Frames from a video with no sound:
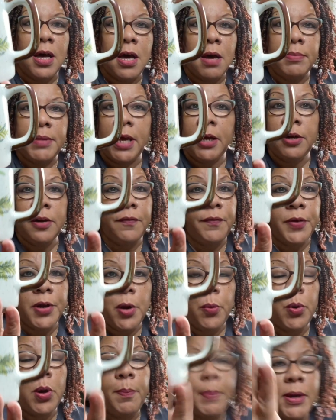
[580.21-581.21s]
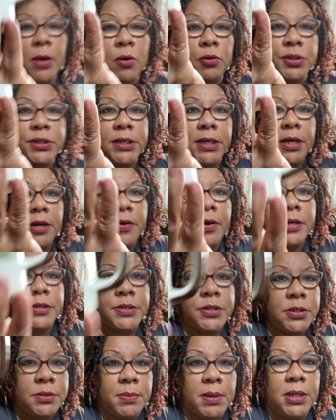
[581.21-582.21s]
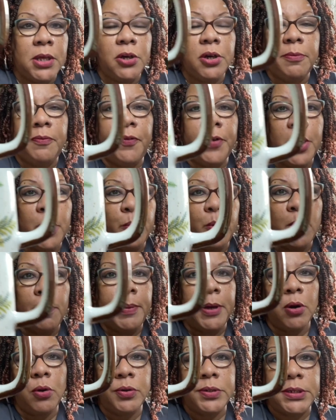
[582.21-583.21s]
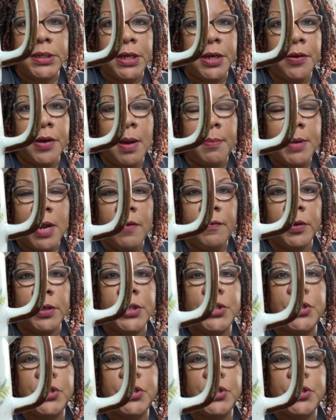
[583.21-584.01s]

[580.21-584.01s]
They could very well be Otogiri. Excuse me. They could very well be Otogiri. I'm not really